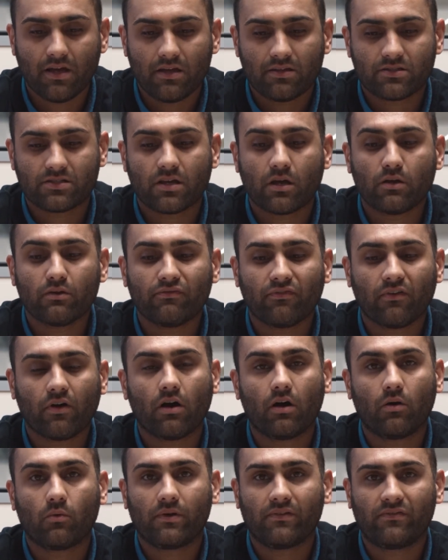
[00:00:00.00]
So
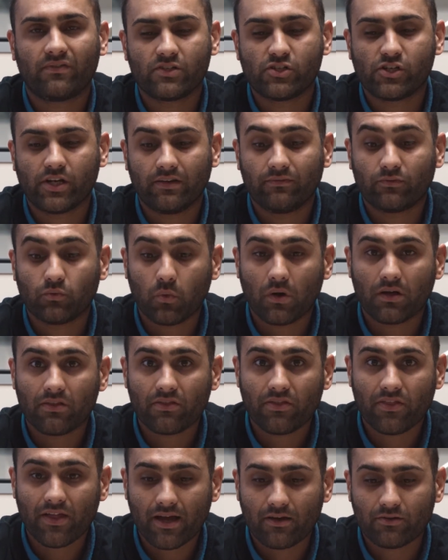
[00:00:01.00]
far, we've achieved
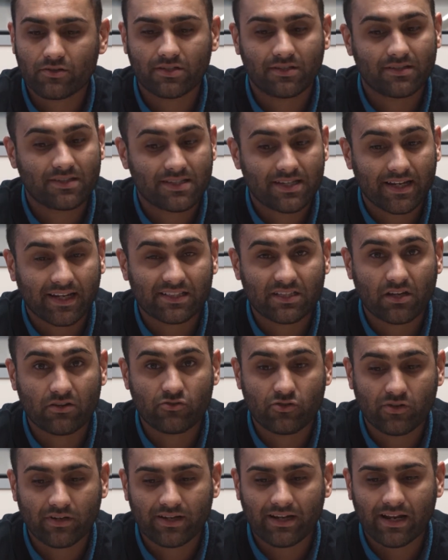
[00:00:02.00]

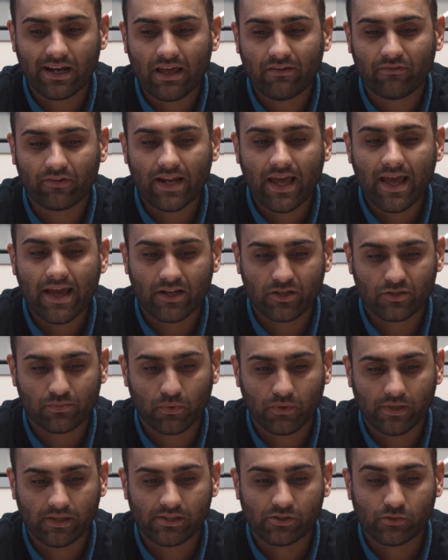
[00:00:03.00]
1,611 X
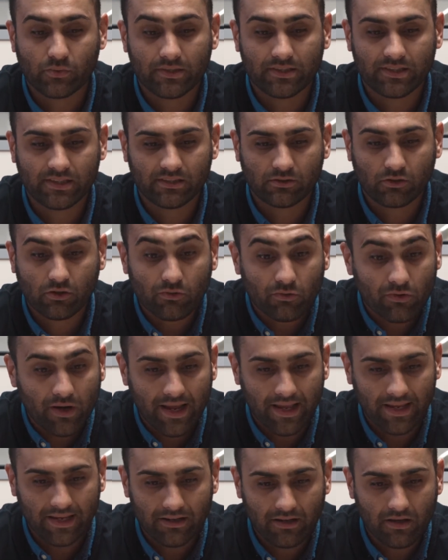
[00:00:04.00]
points, which is
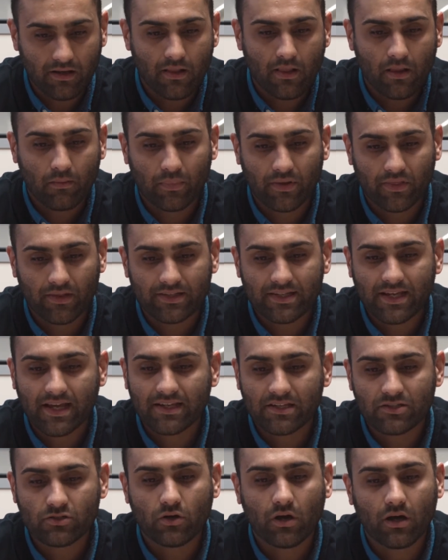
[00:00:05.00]
great. But the day
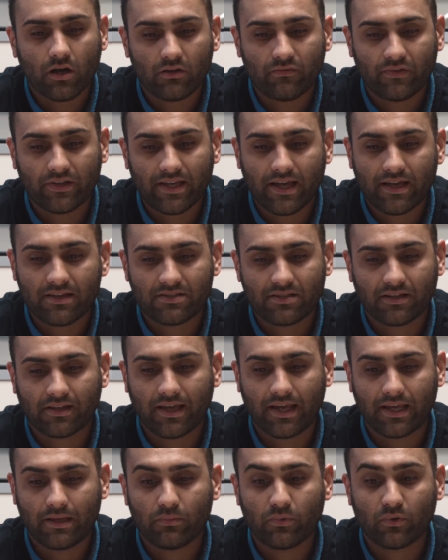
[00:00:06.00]
is not over yet, so
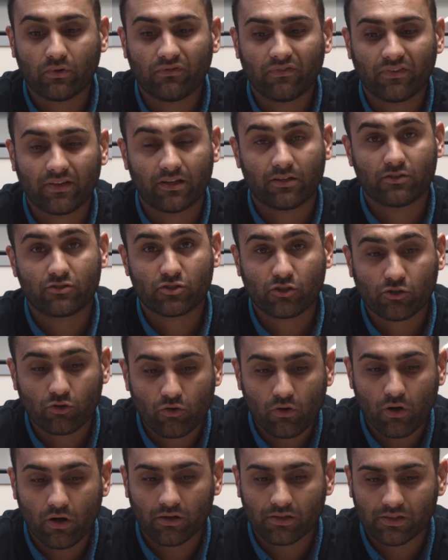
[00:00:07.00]
keep your fingers
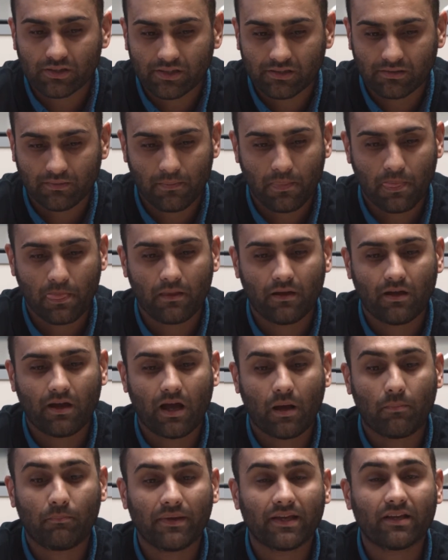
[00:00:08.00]
crossed.
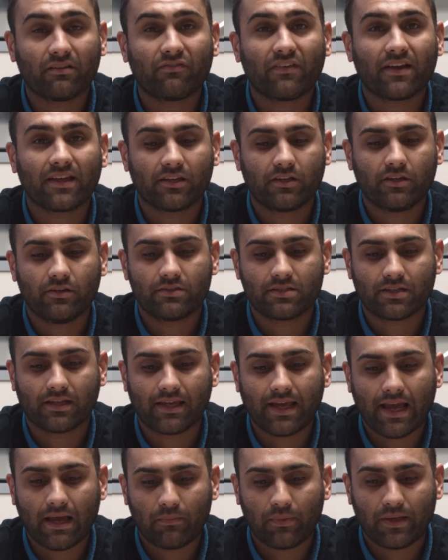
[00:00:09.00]
A big thank you to
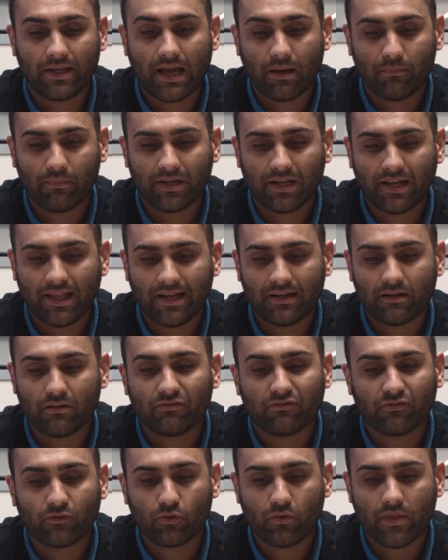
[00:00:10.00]
Gabby and Melina
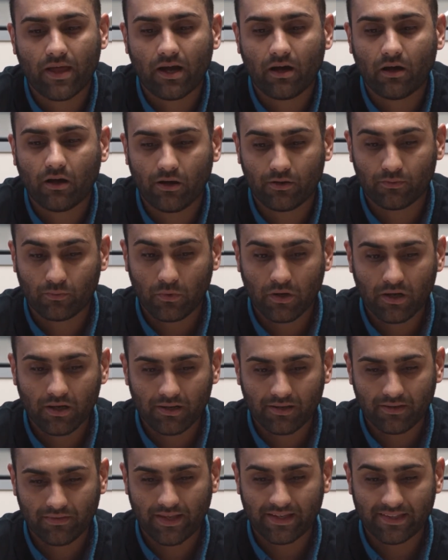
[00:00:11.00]
for all their hard
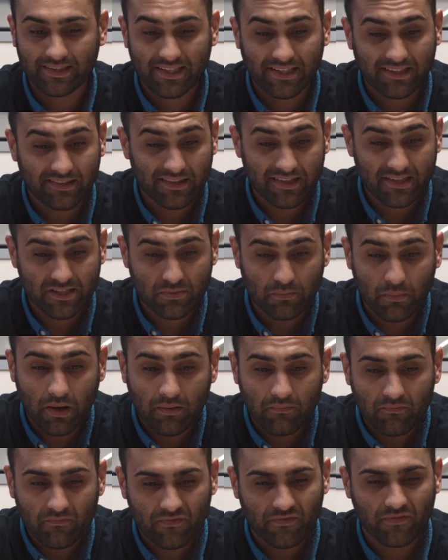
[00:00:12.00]
work they did this
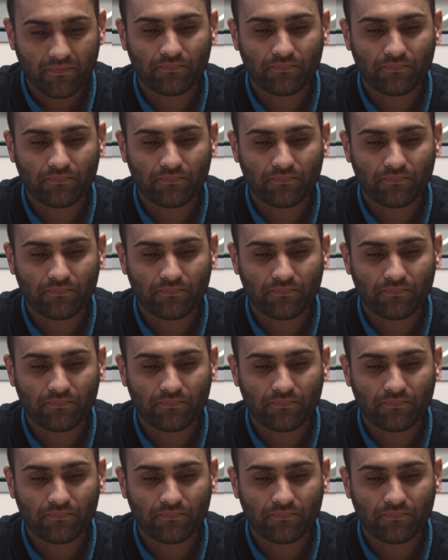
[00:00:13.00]
month.